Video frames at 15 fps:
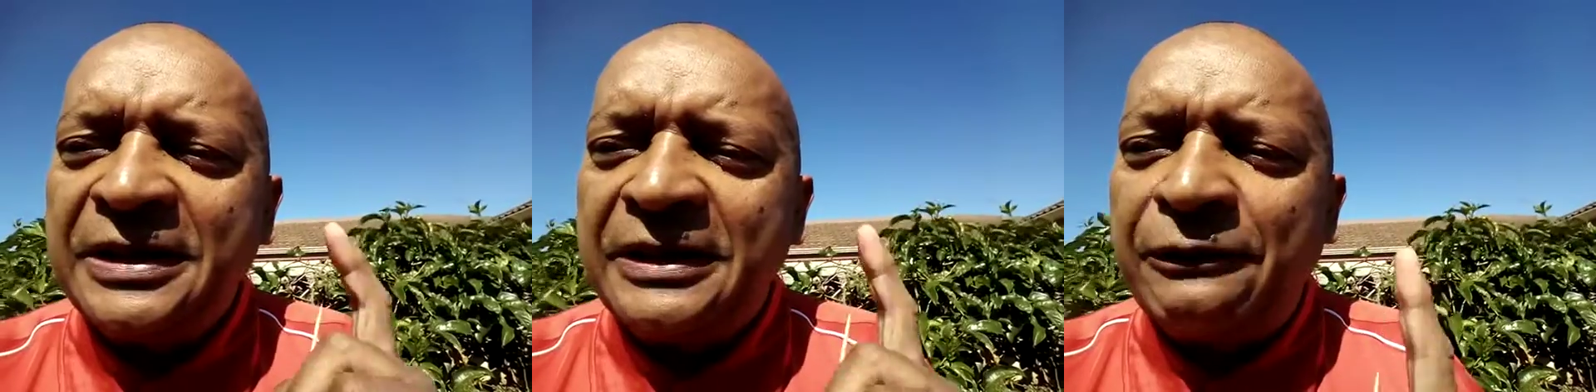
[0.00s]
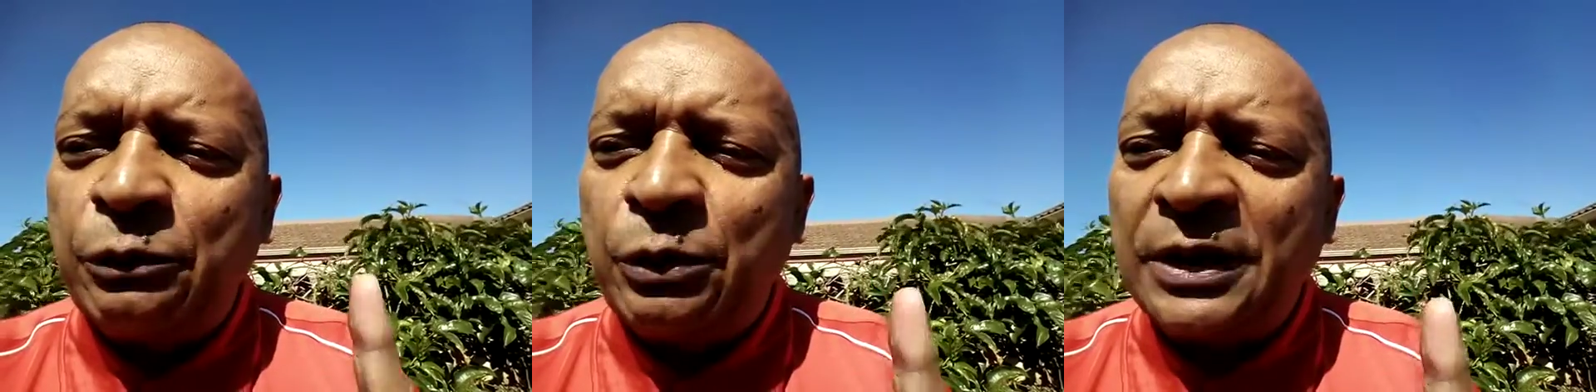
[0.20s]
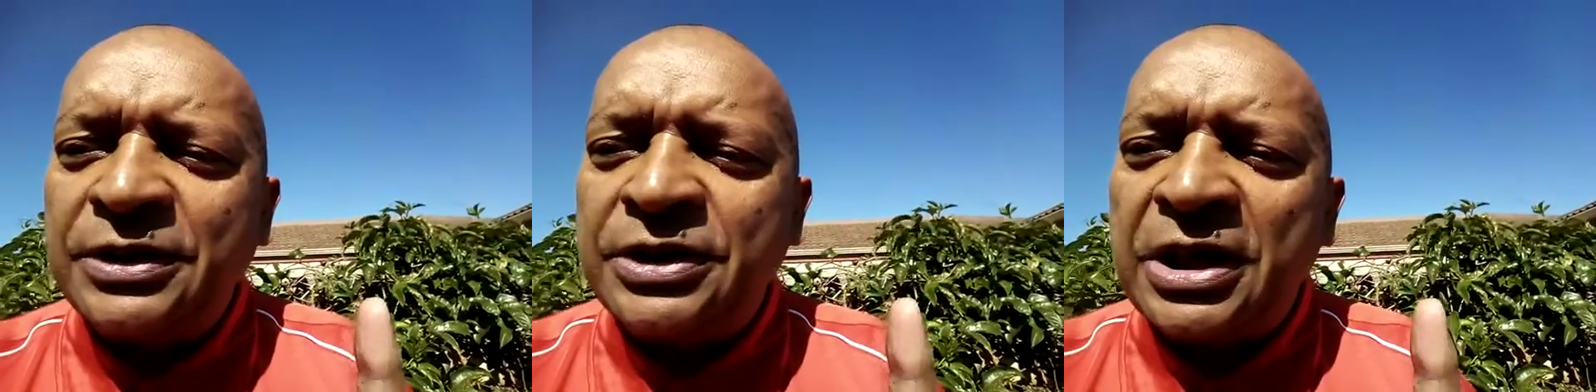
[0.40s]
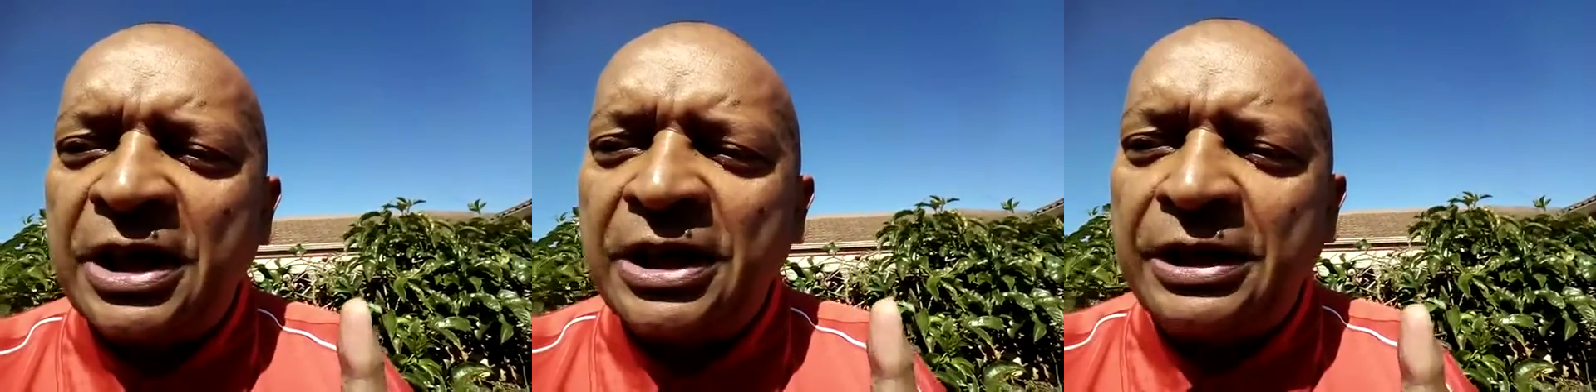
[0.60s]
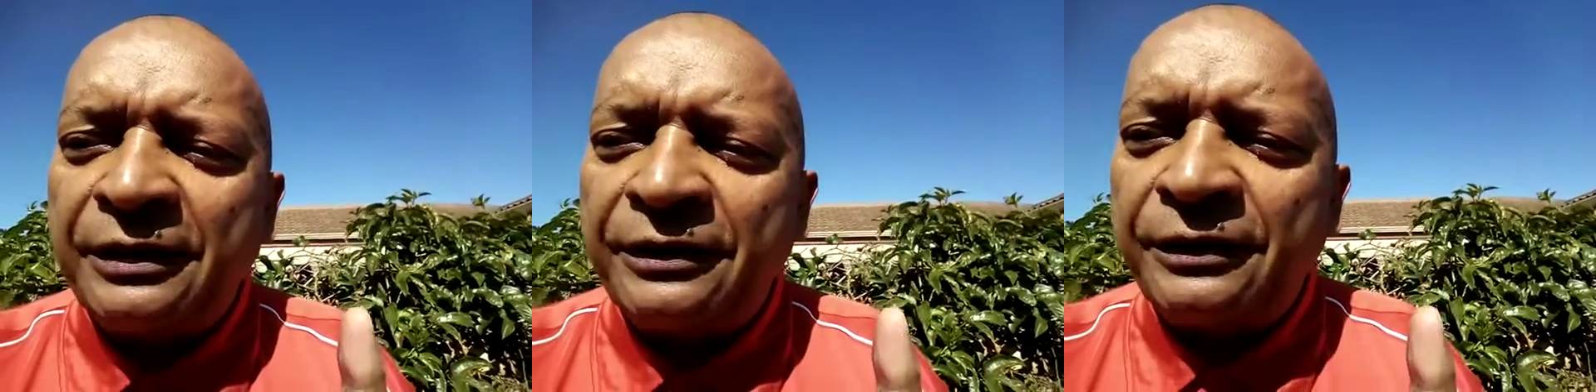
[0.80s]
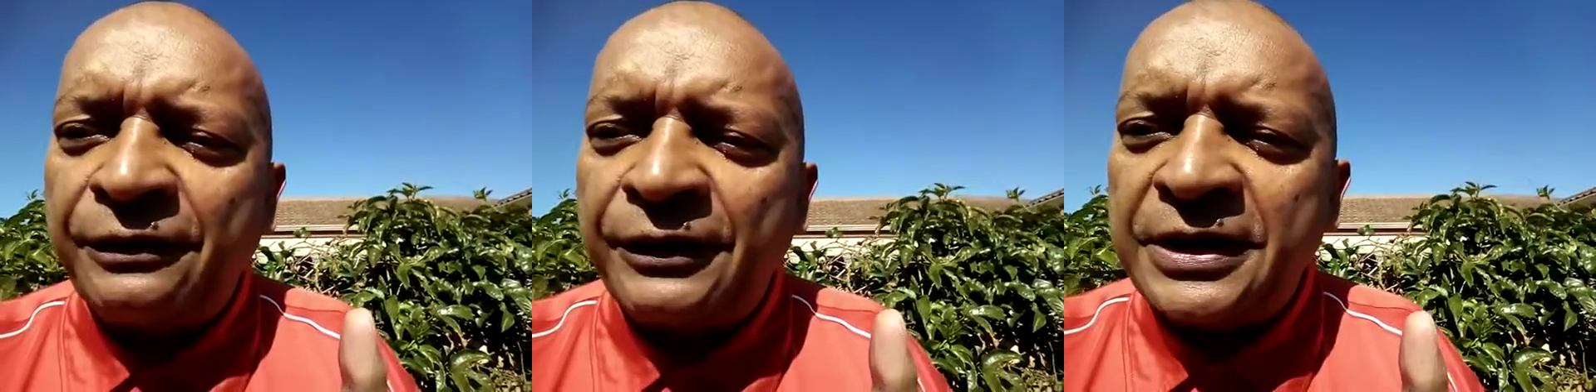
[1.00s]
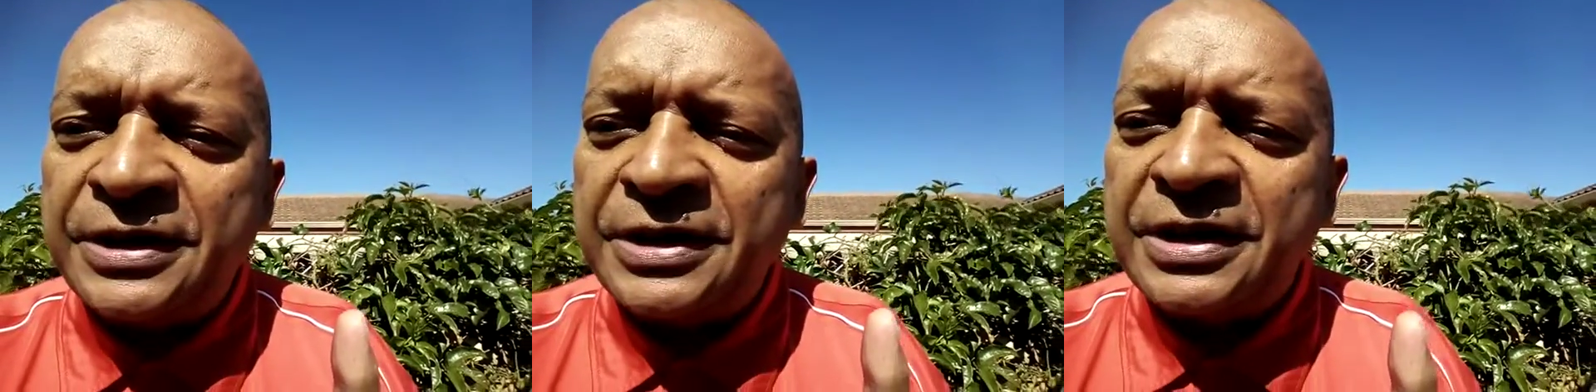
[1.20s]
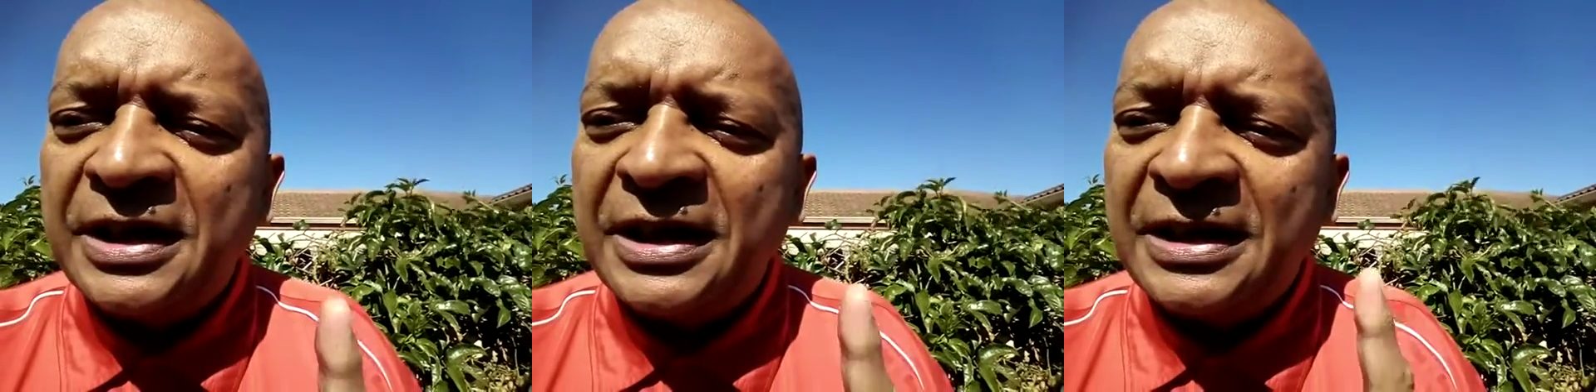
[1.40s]
if one side of the
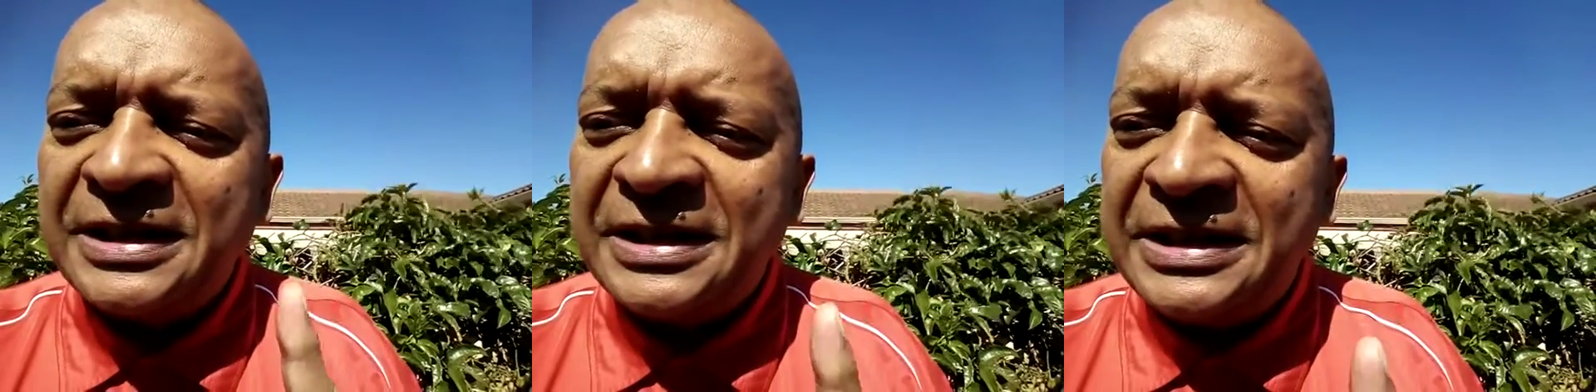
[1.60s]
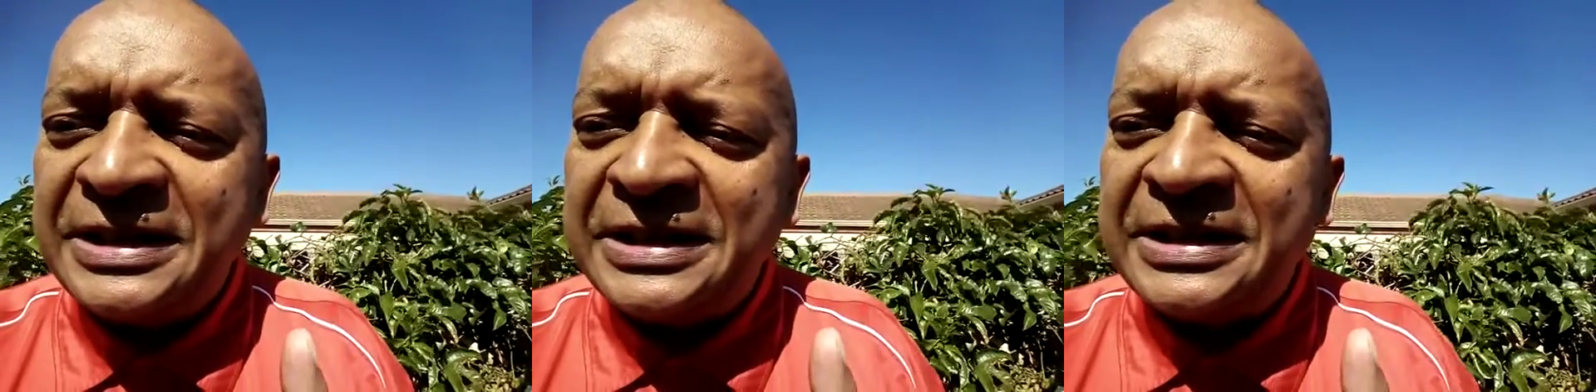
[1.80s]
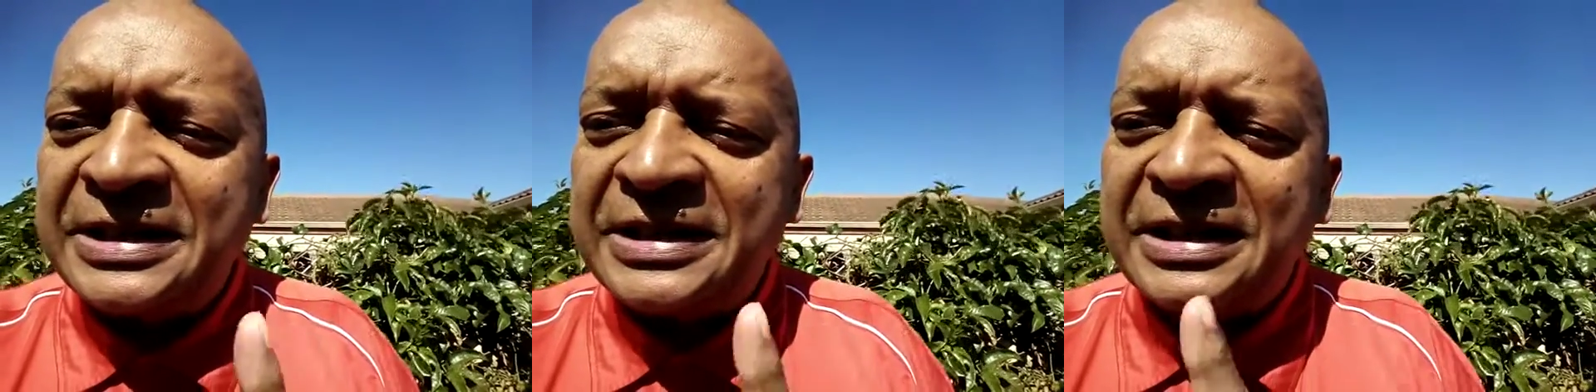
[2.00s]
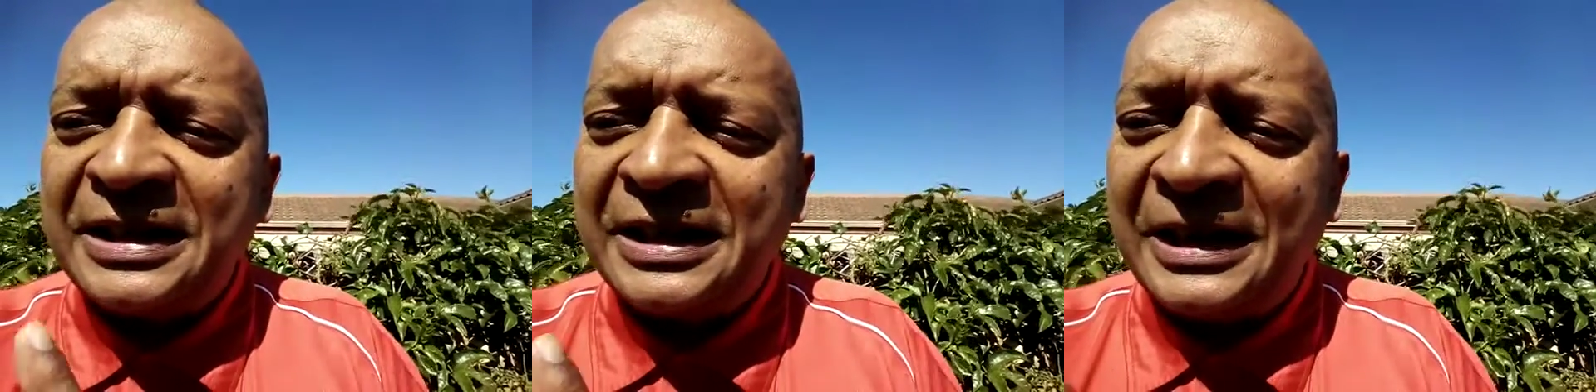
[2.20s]
face is